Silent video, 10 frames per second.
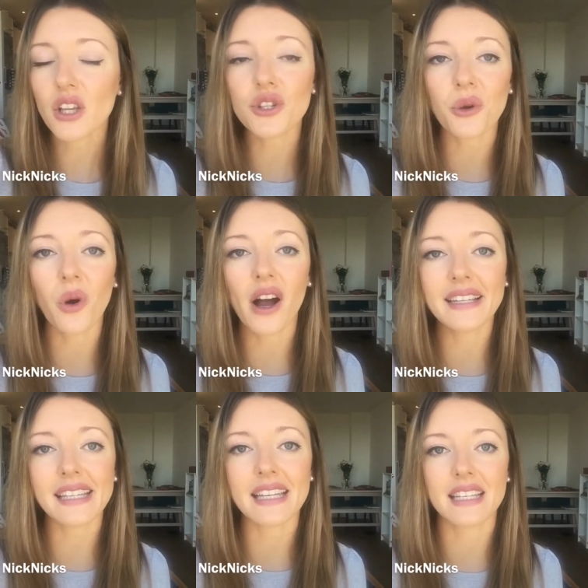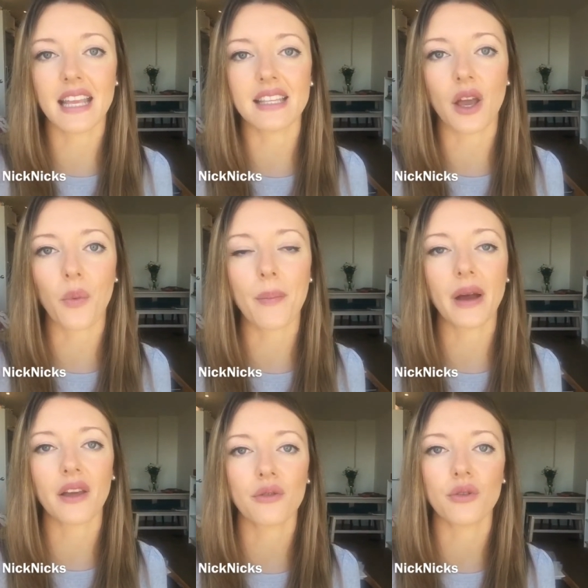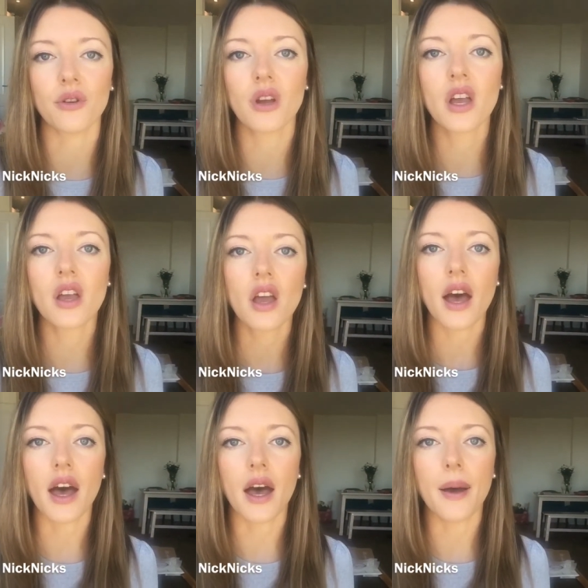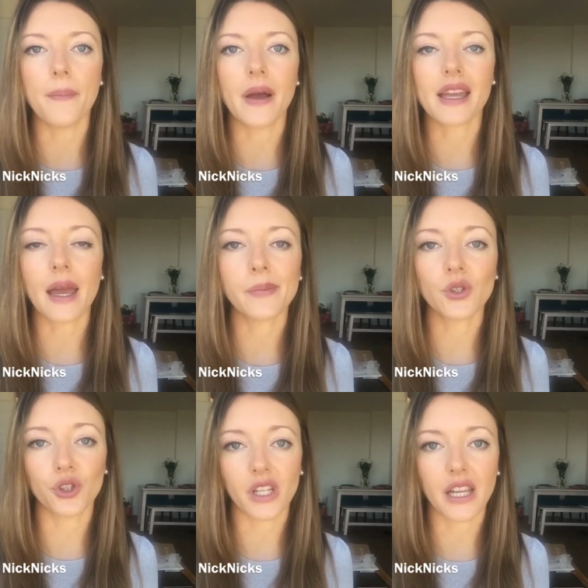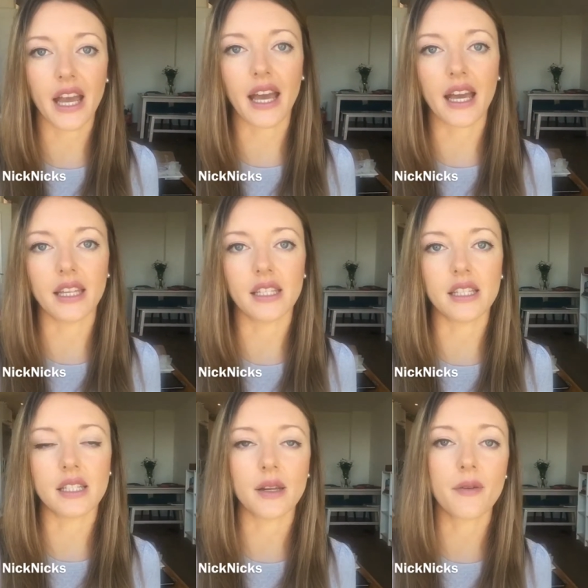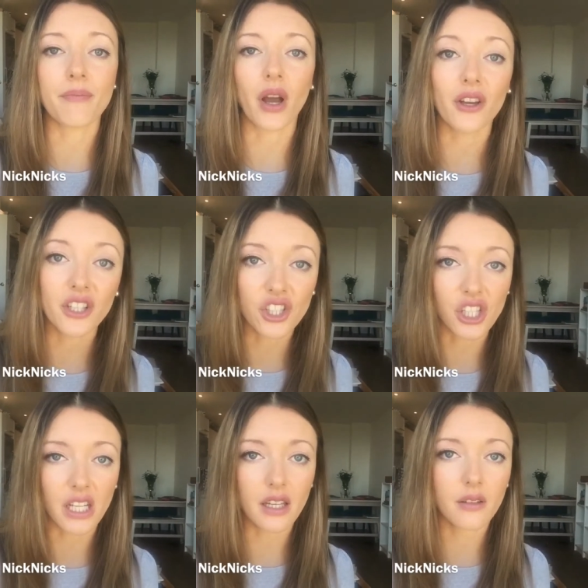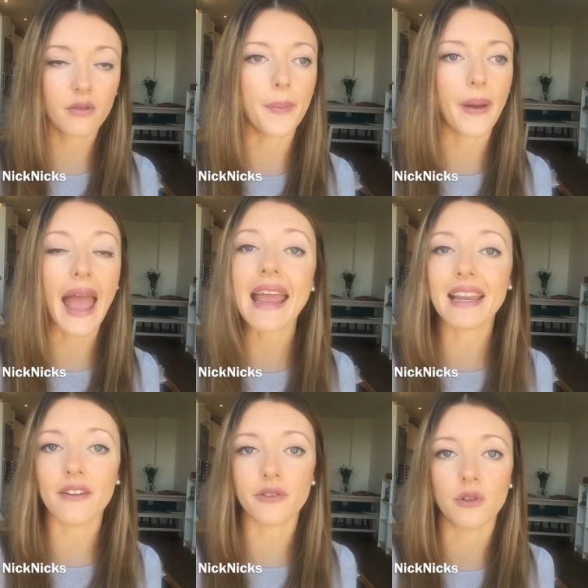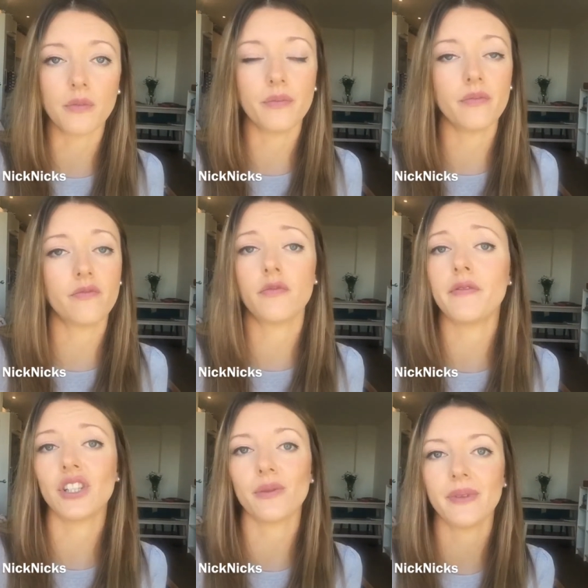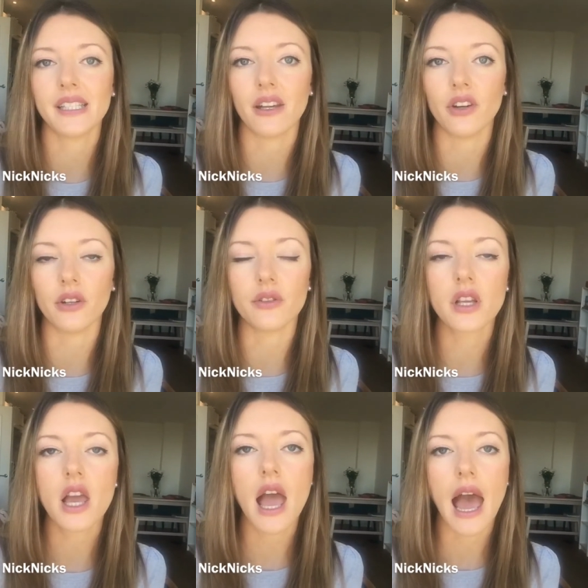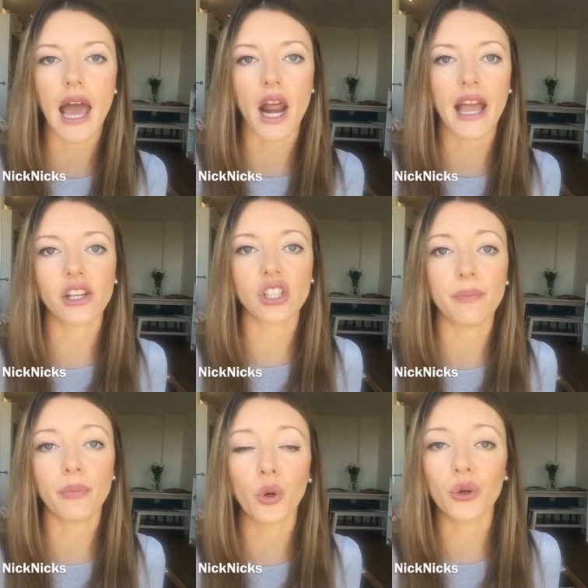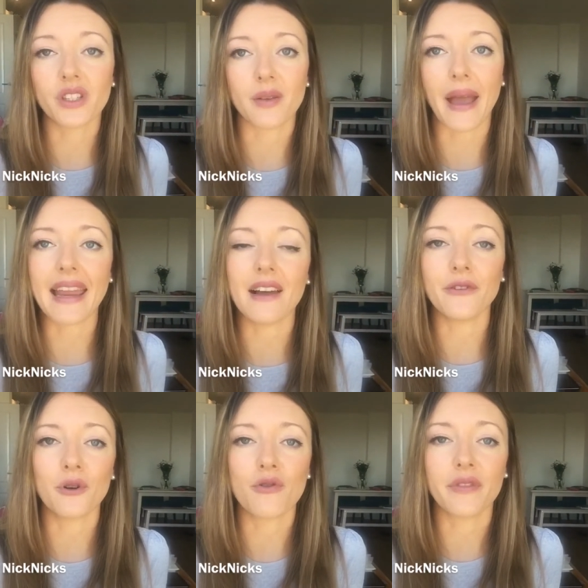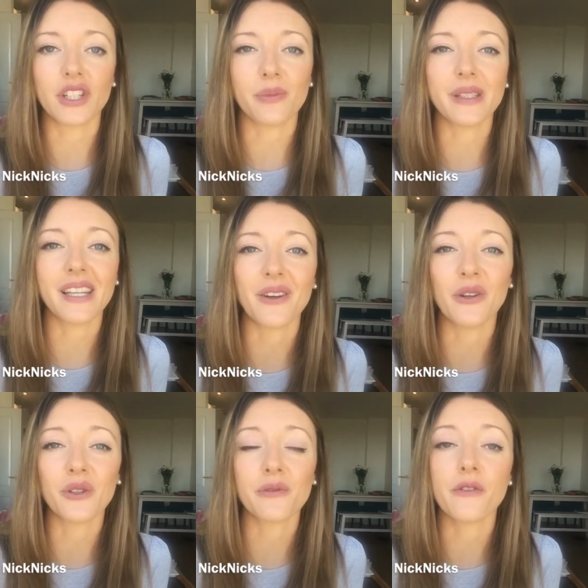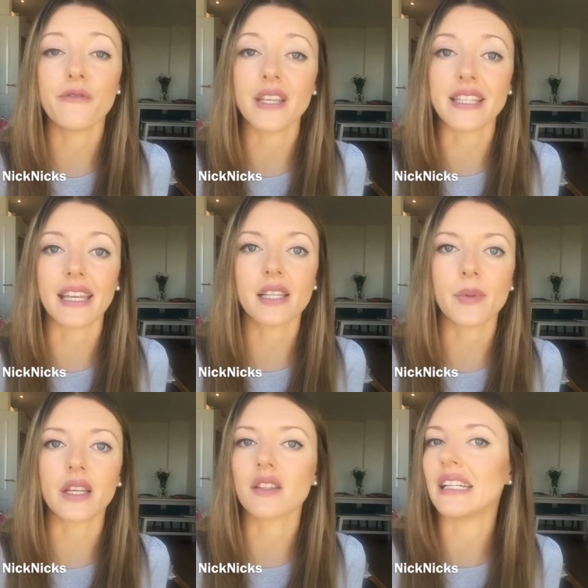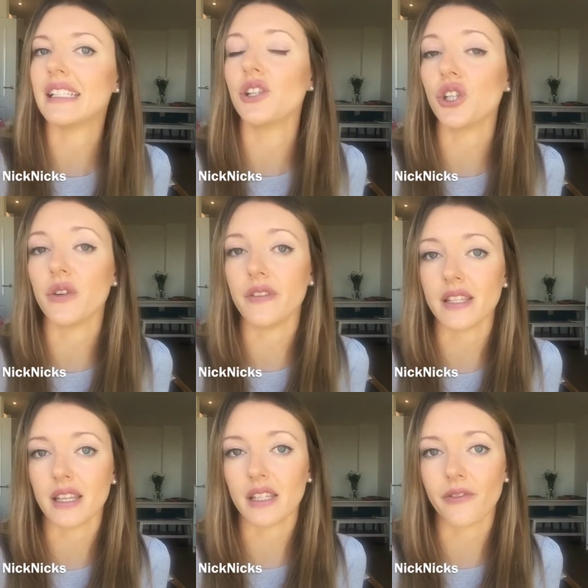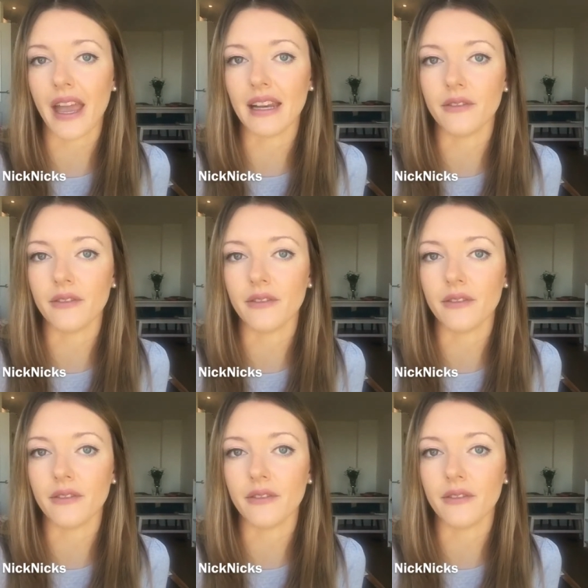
So what I did is I went back through um, chemistry and biology, um, A level revision materials, and I actually bought some A level revision materials for physics because I didn't do physics for A